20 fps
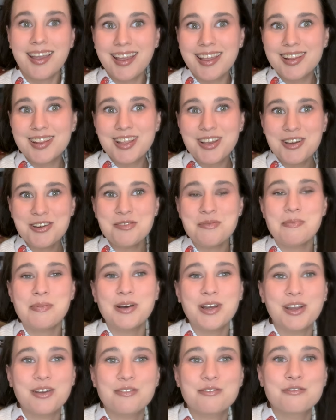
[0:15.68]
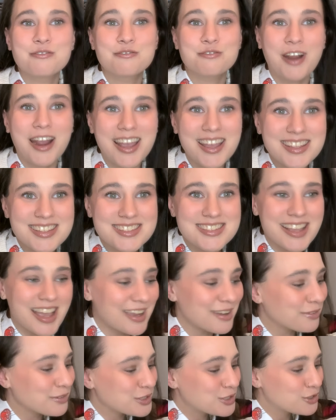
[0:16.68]
Hello, book friends. I
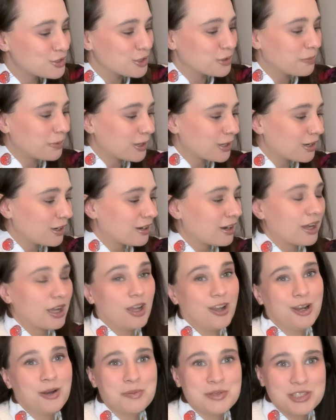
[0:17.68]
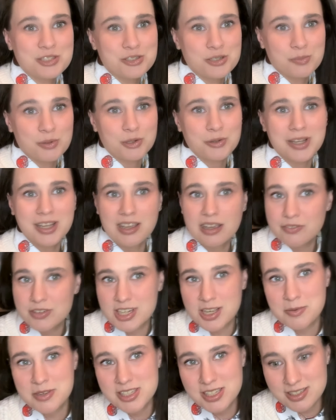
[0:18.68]
have a super, I hope it's super quick. Every
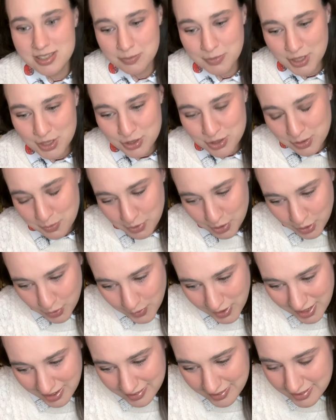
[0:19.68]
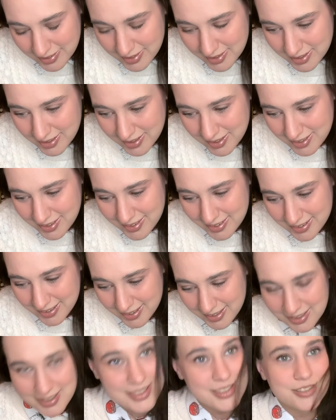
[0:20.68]
time I say something is super quick,
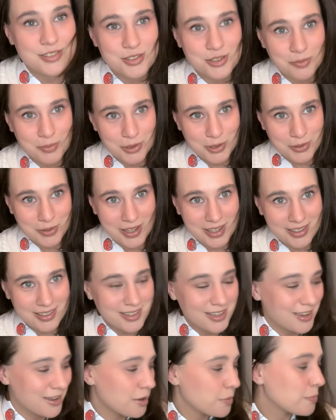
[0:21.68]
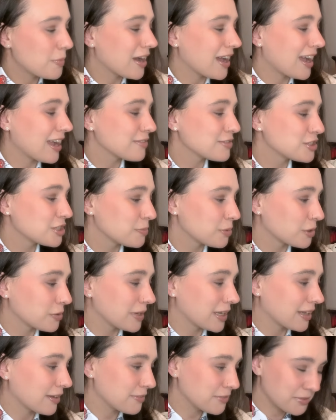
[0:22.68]
it isn't super quick, but I have a super
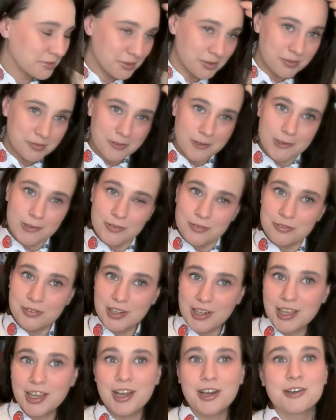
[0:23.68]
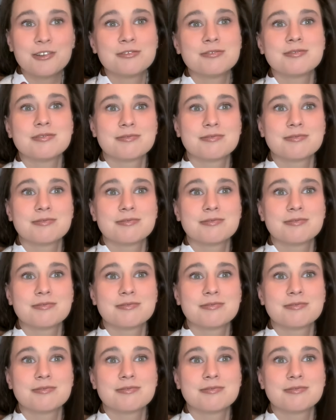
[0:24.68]
quick video